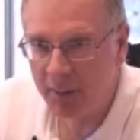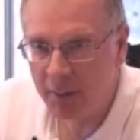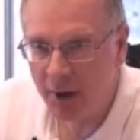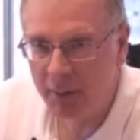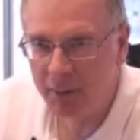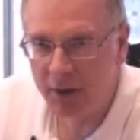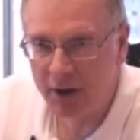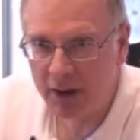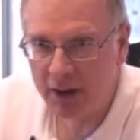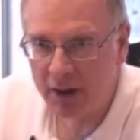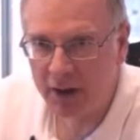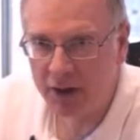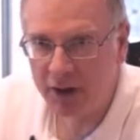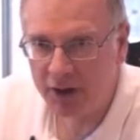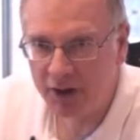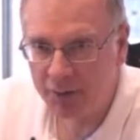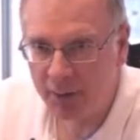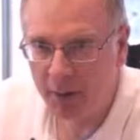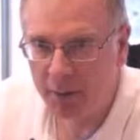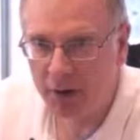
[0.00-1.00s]

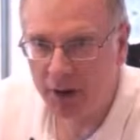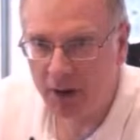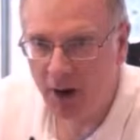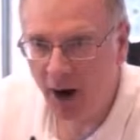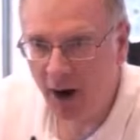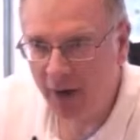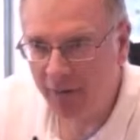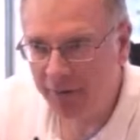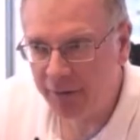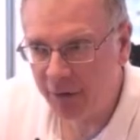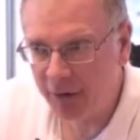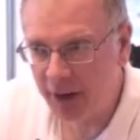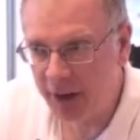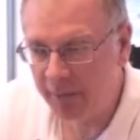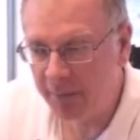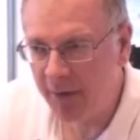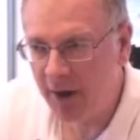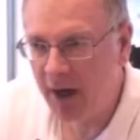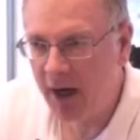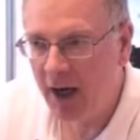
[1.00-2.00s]
public
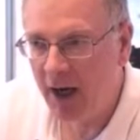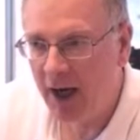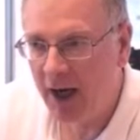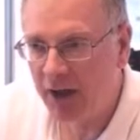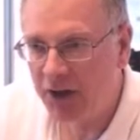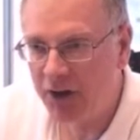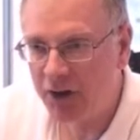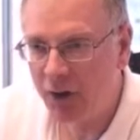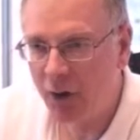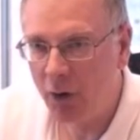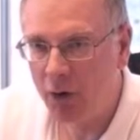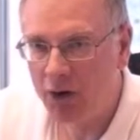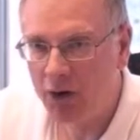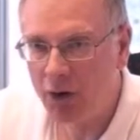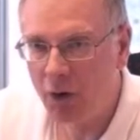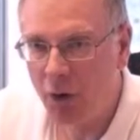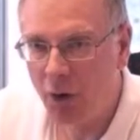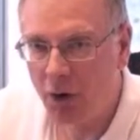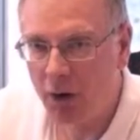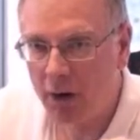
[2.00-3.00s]
offering, and so
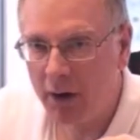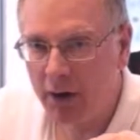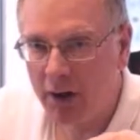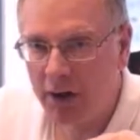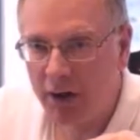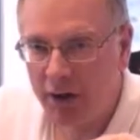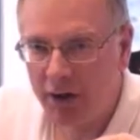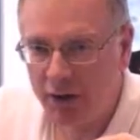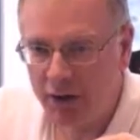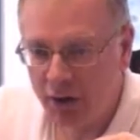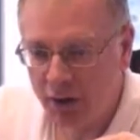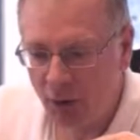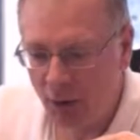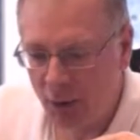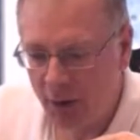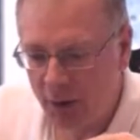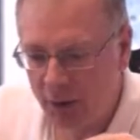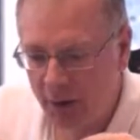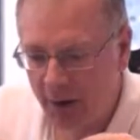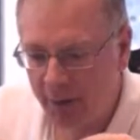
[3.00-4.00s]
your
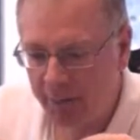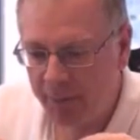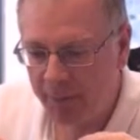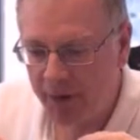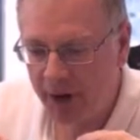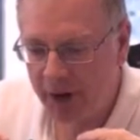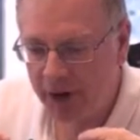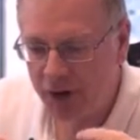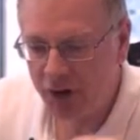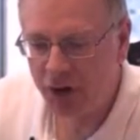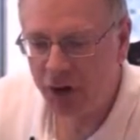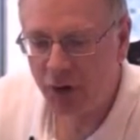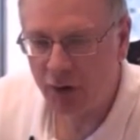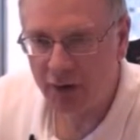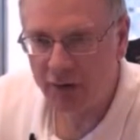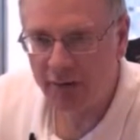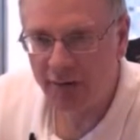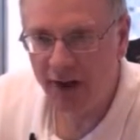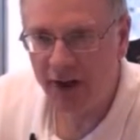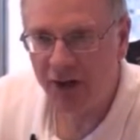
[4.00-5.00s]
your
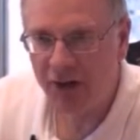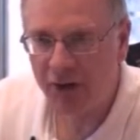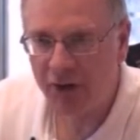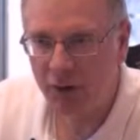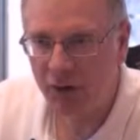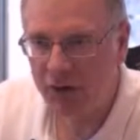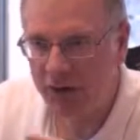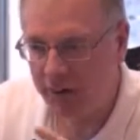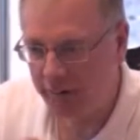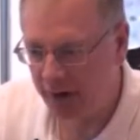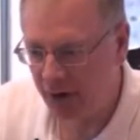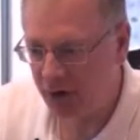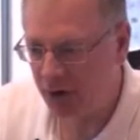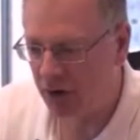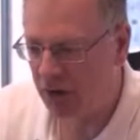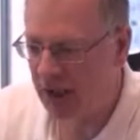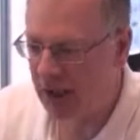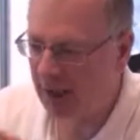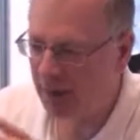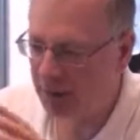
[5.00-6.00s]
initial investors, the
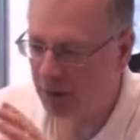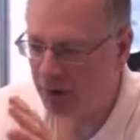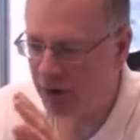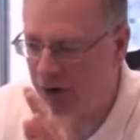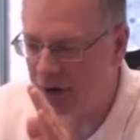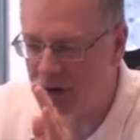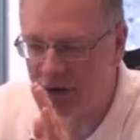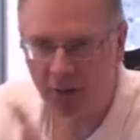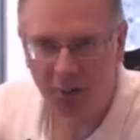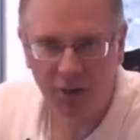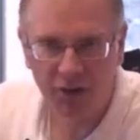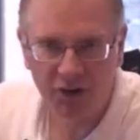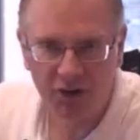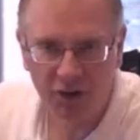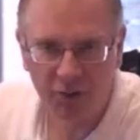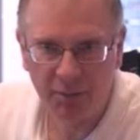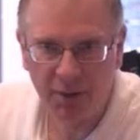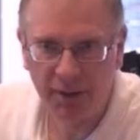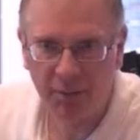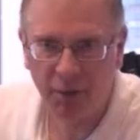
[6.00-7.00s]
venture capitalists, your
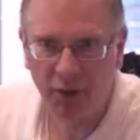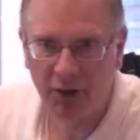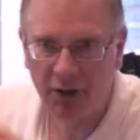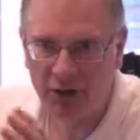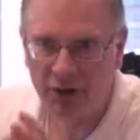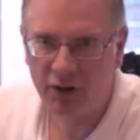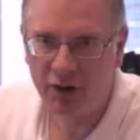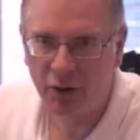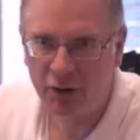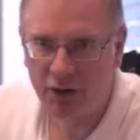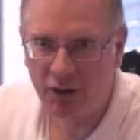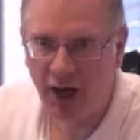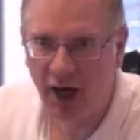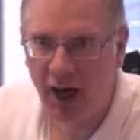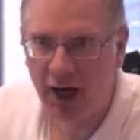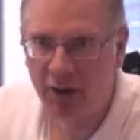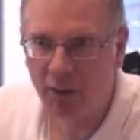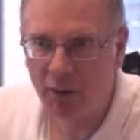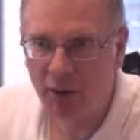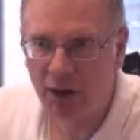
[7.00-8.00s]
business people that took the
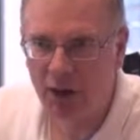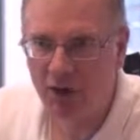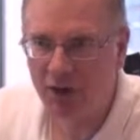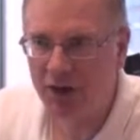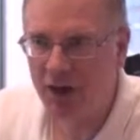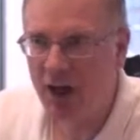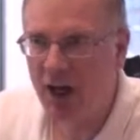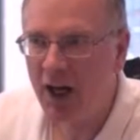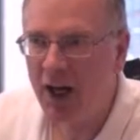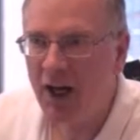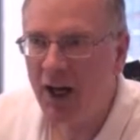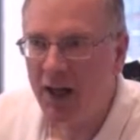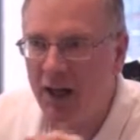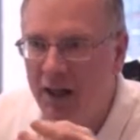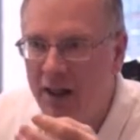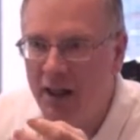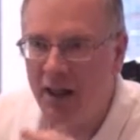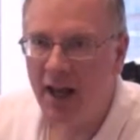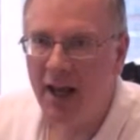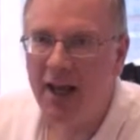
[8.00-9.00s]
high risk,
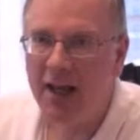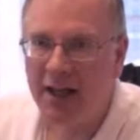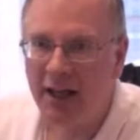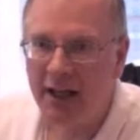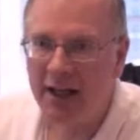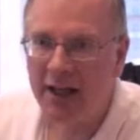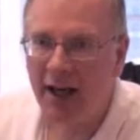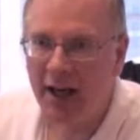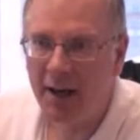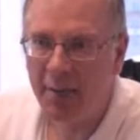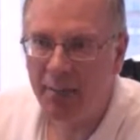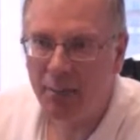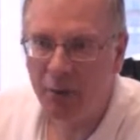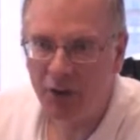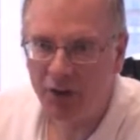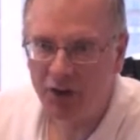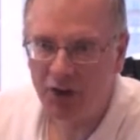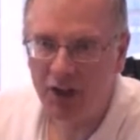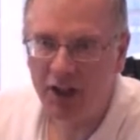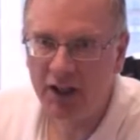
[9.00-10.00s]
they get a
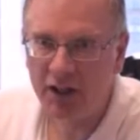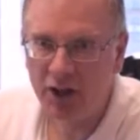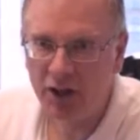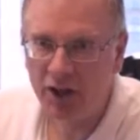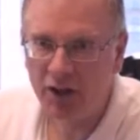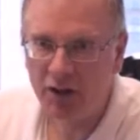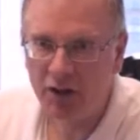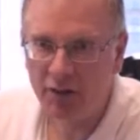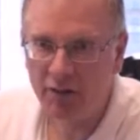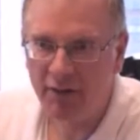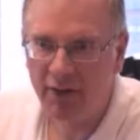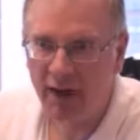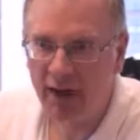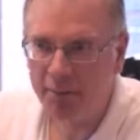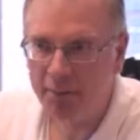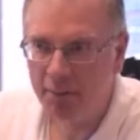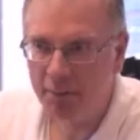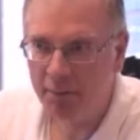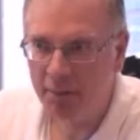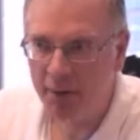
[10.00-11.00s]
percentage of the